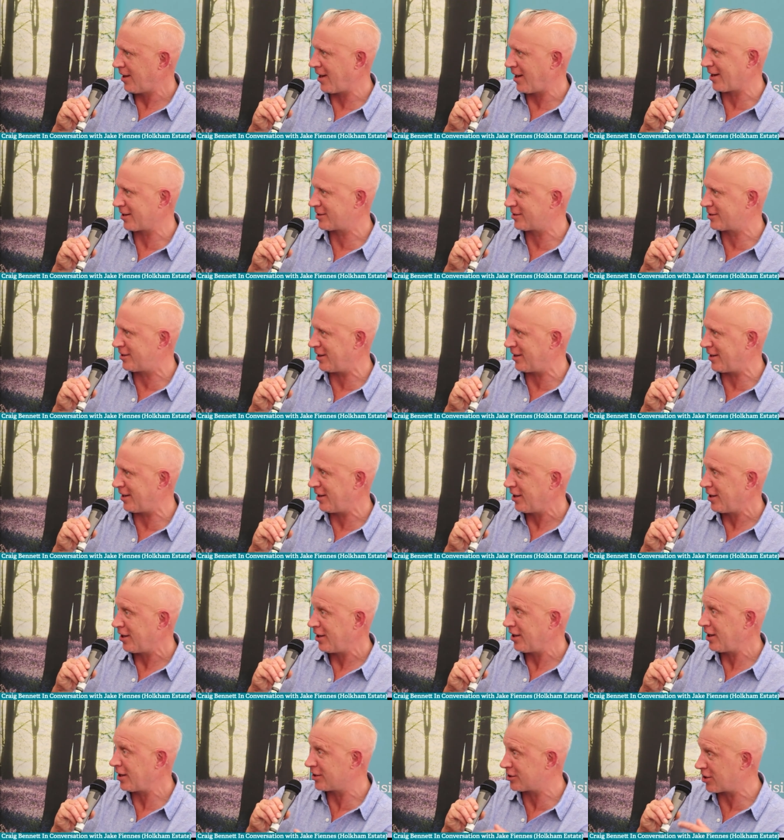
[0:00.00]

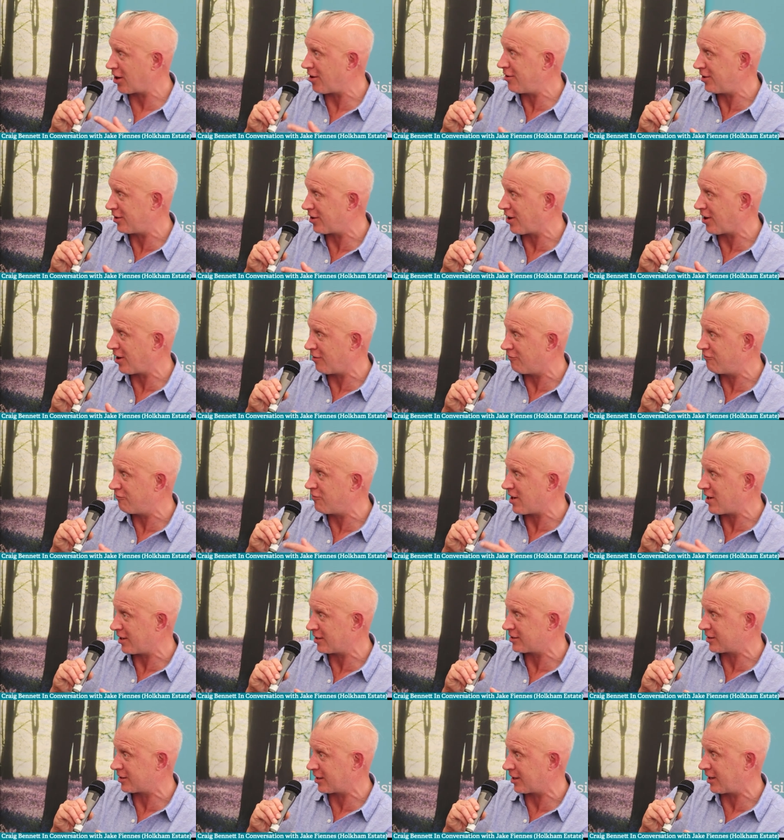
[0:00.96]
actually, it's only going to
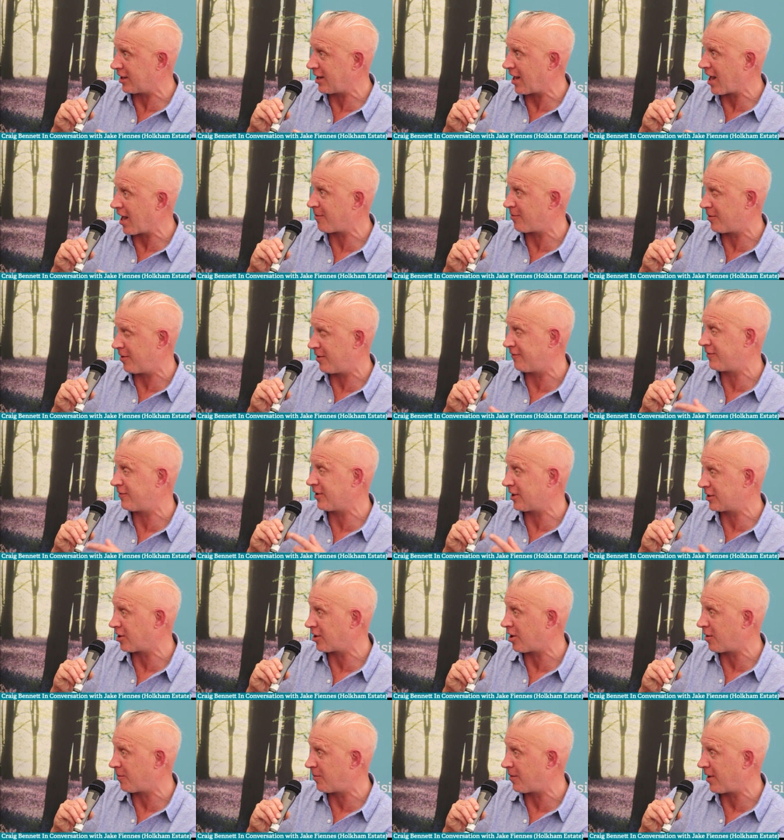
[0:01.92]
realistically happen if they
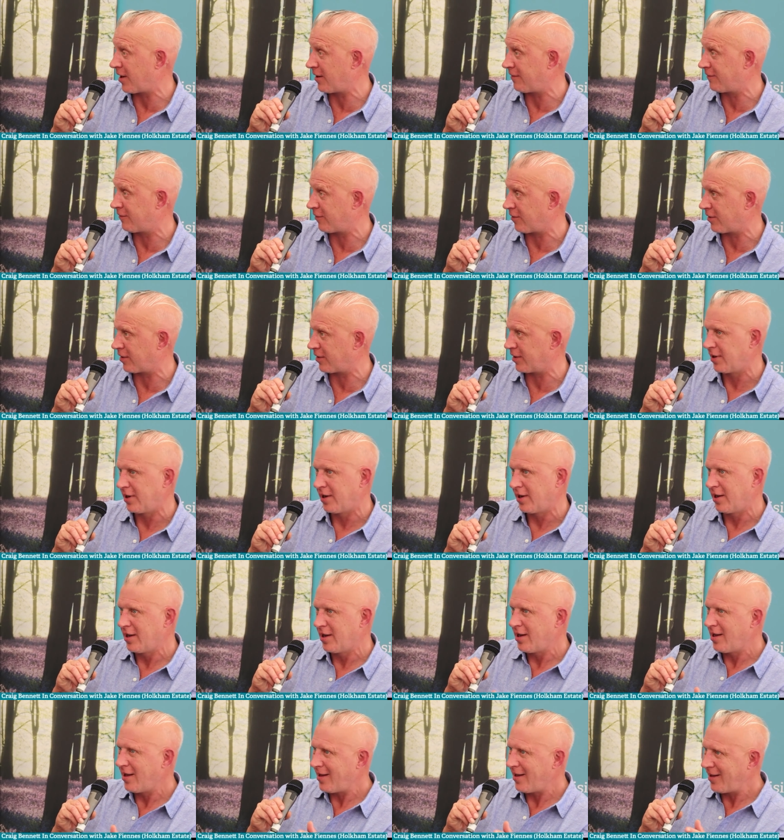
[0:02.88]
start paying for it.
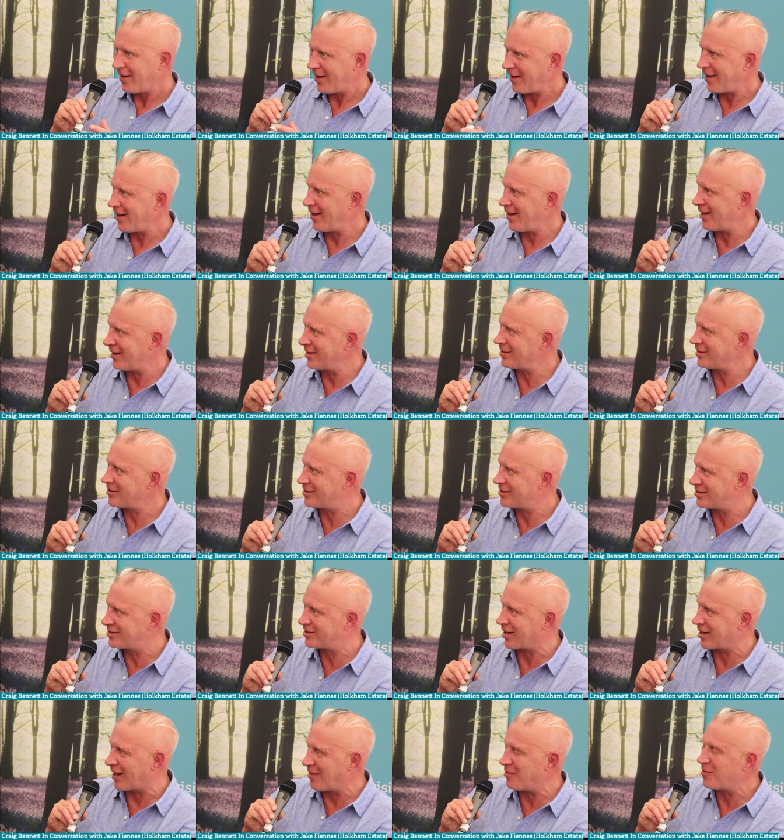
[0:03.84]
And
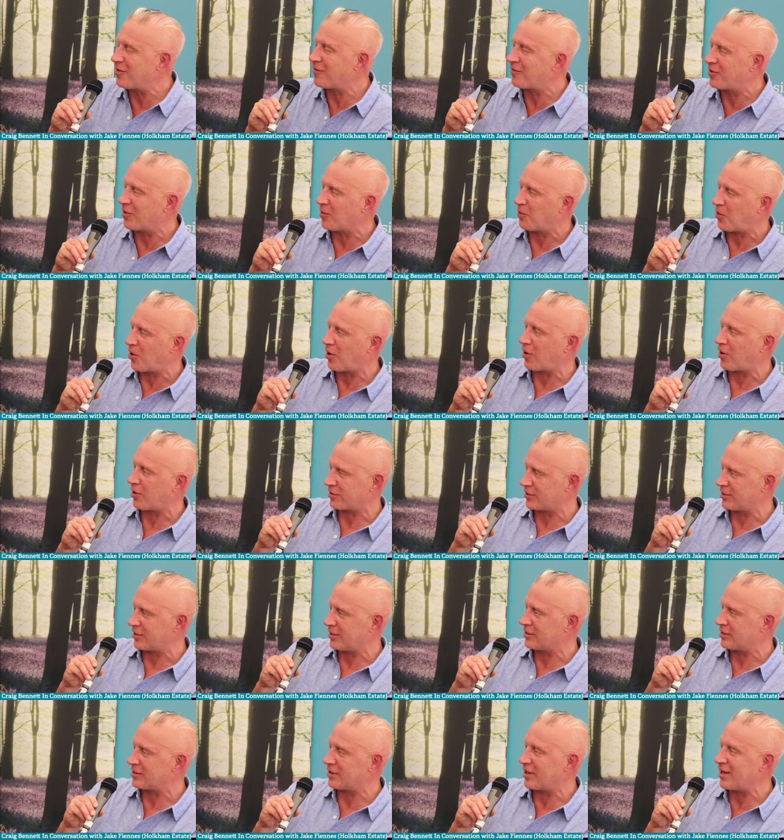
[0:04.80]
some of the
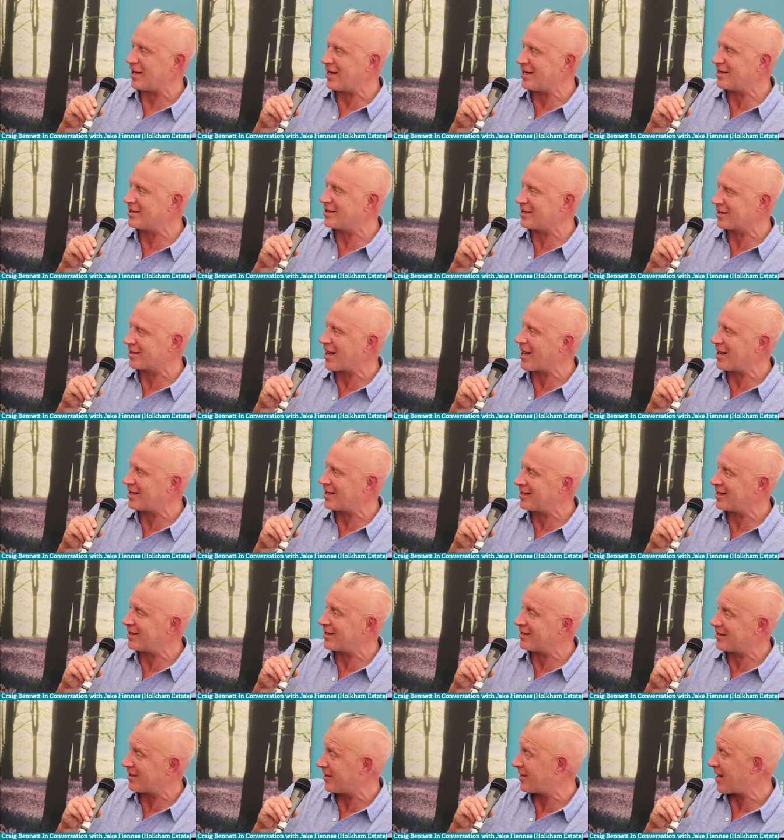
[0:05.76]
parties are
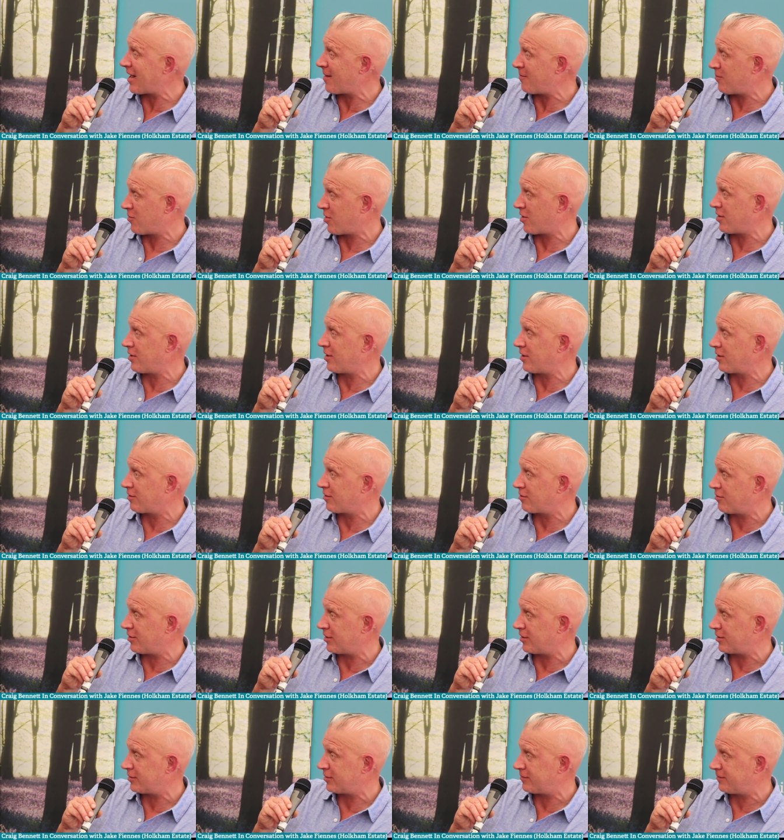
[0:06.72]
indicating that that might
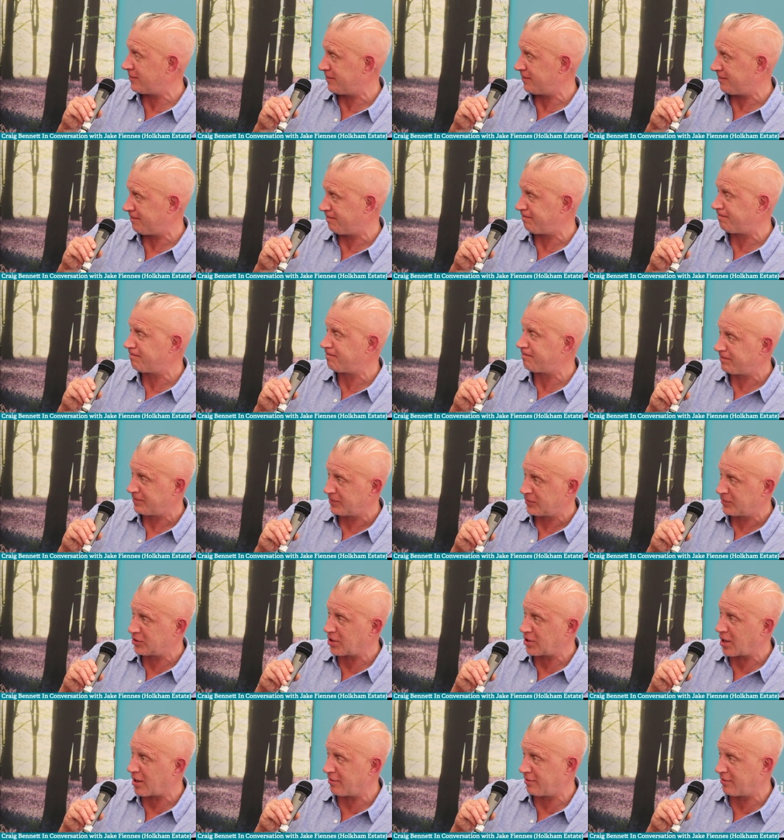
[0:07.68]
increase.
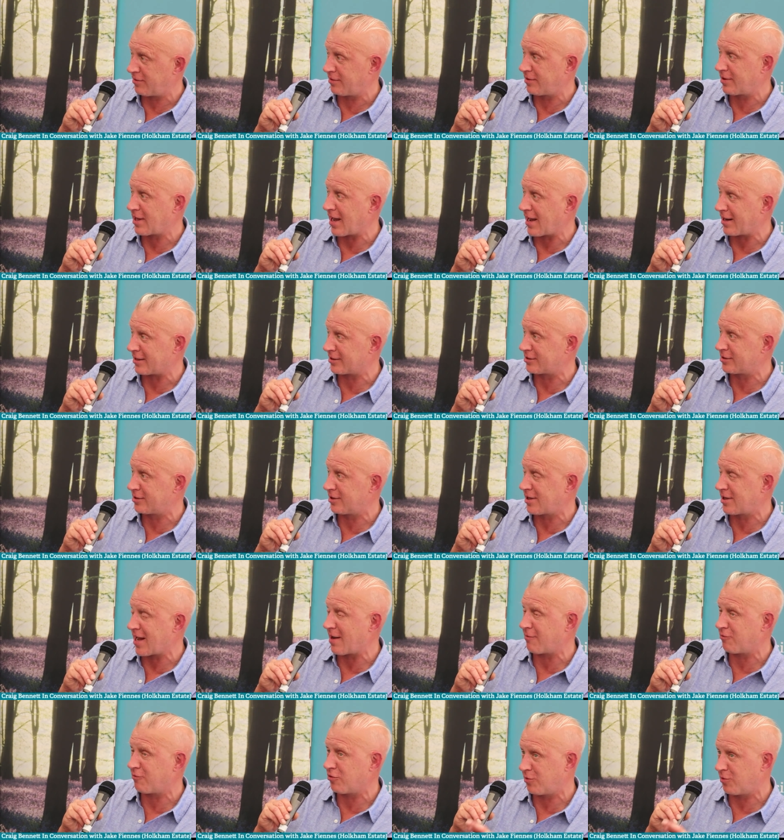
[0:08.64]
So
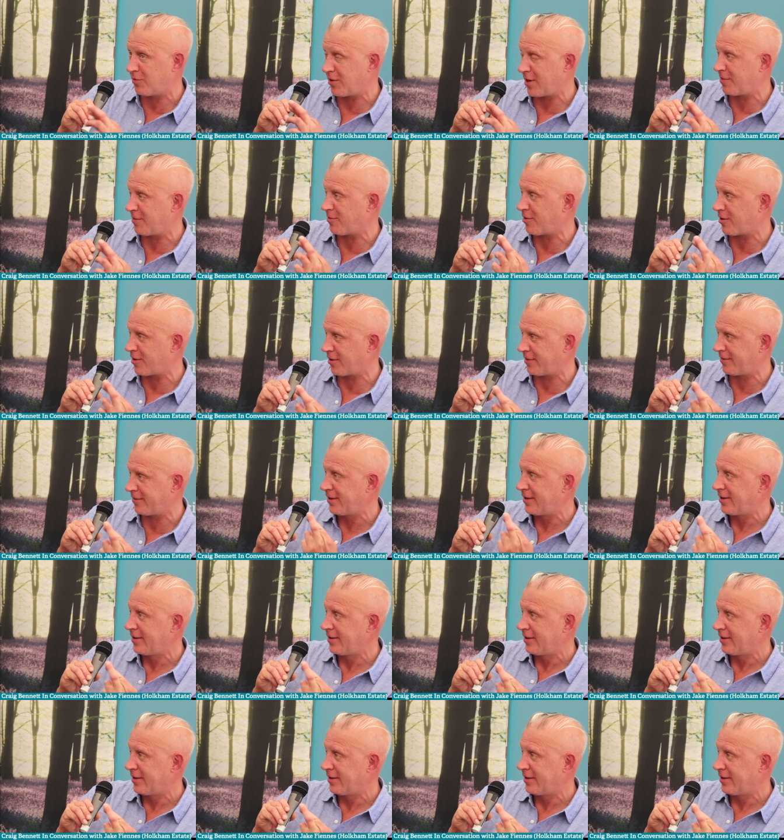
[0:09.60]
that would be my...